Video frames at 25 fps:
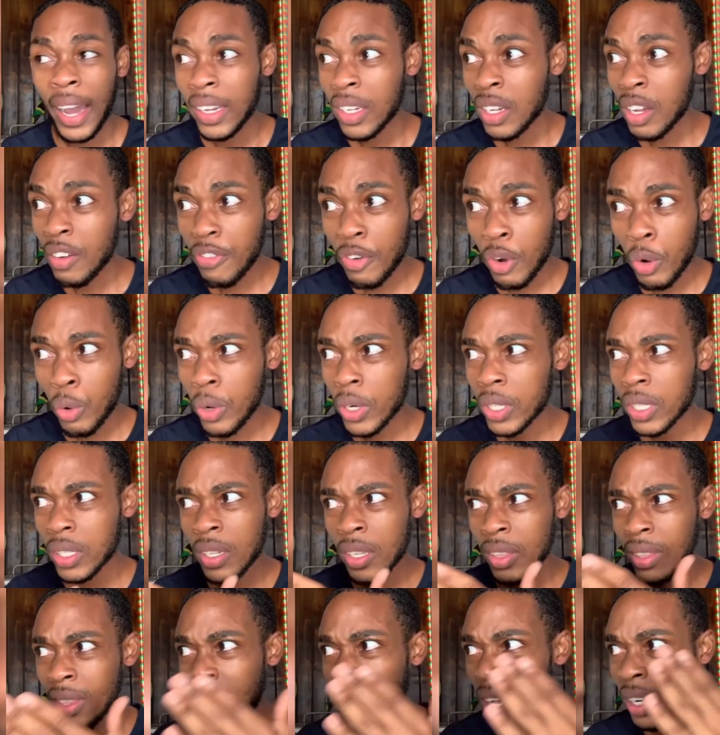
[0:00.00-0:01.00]
of course, the
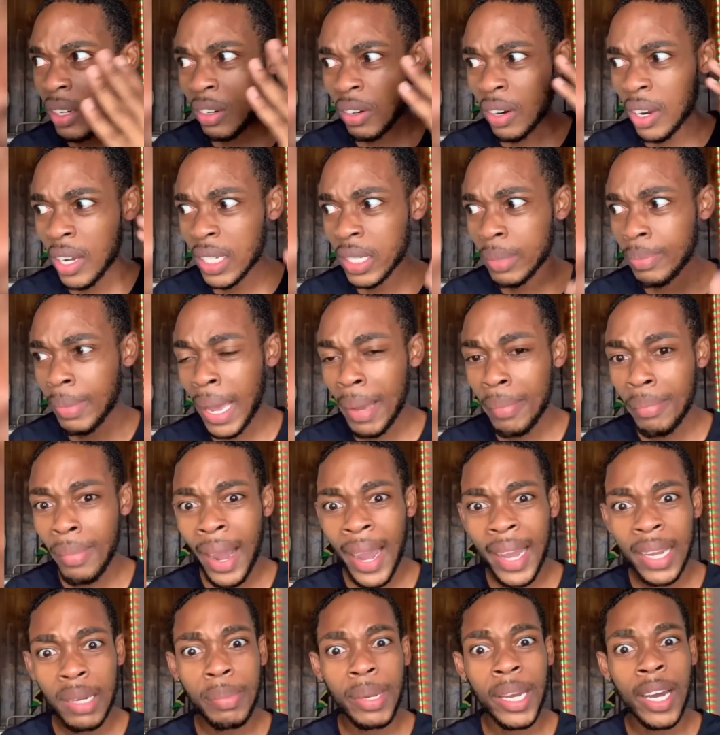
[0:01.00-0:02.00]
thought crossed my
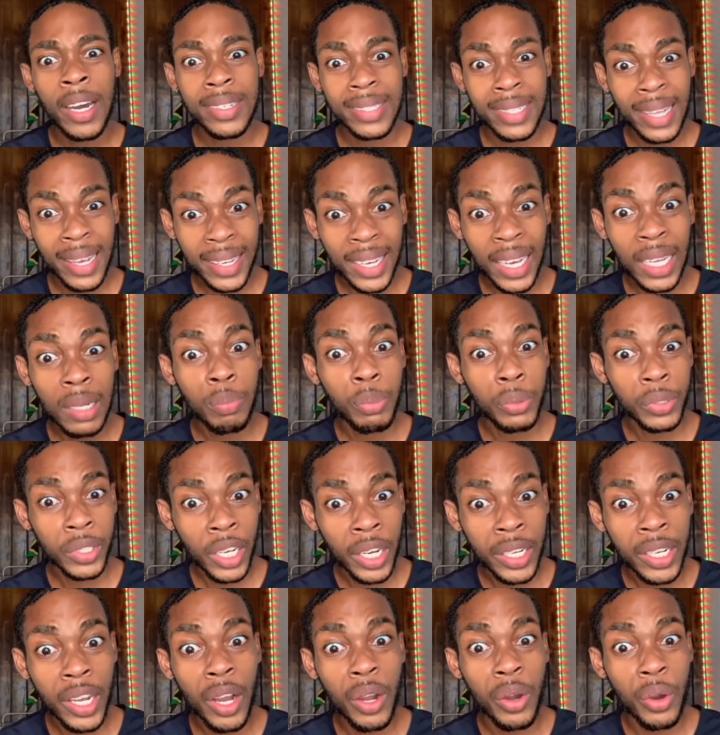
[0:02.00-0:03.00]
mind because I can put
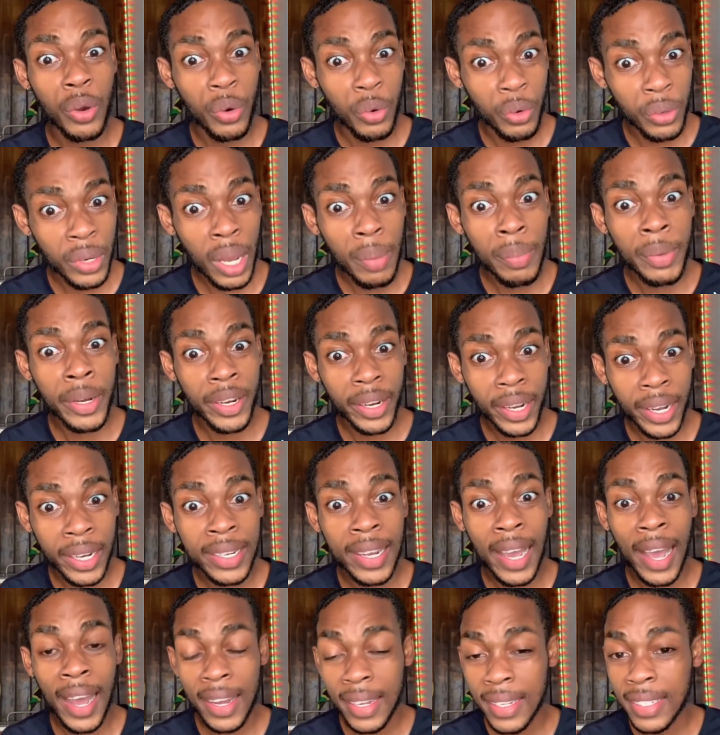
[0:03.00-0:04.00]
on a good American
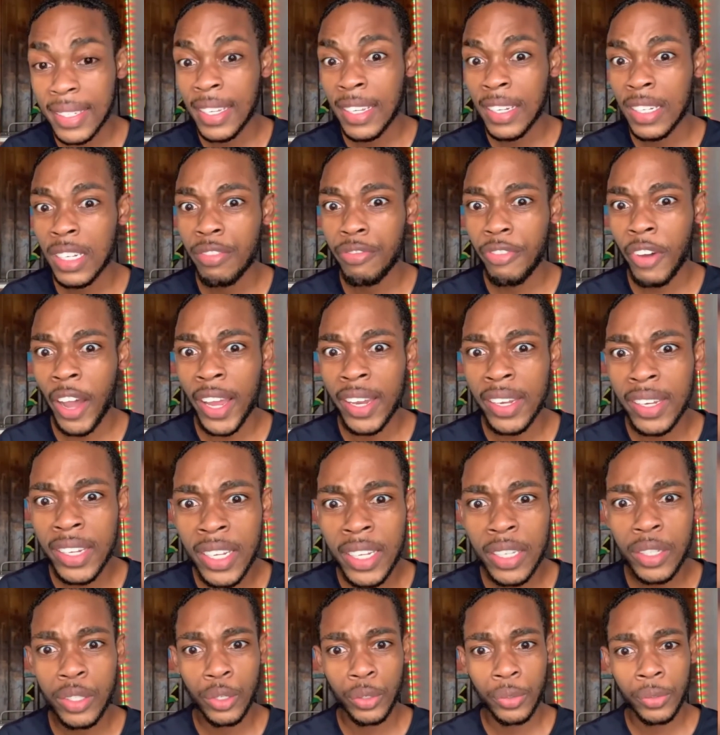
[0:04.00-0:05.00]
accent if I
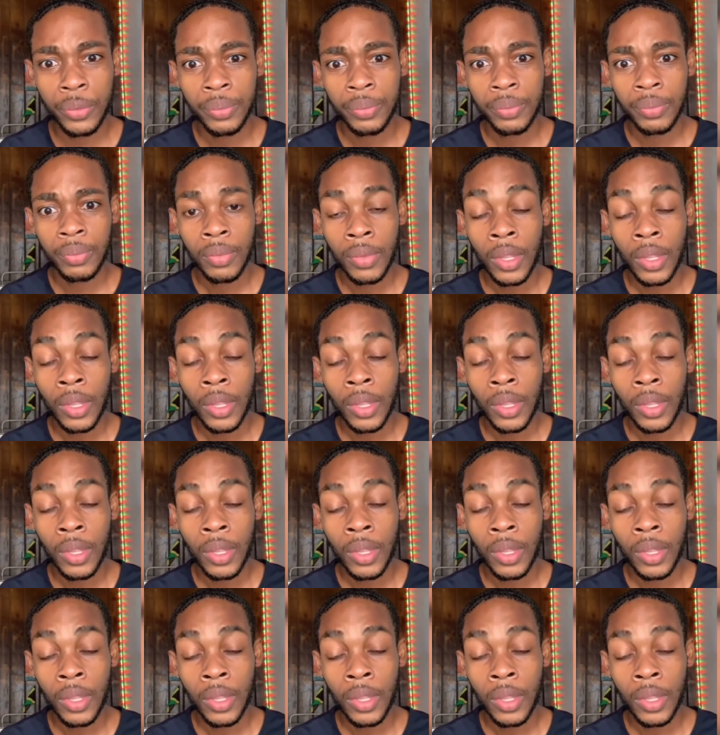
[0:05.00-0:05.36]
need to.